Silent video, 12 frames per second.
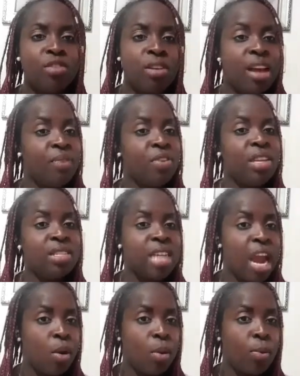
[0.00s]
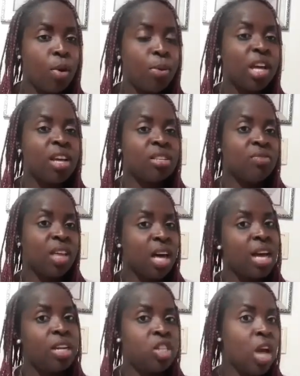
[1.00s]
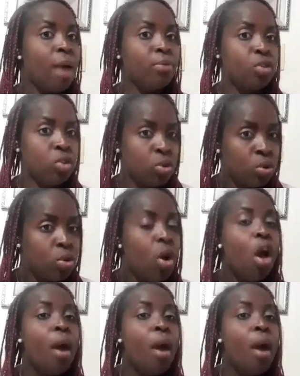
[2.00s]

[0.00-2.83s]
You're not feeling terrible because of the kind of job you do.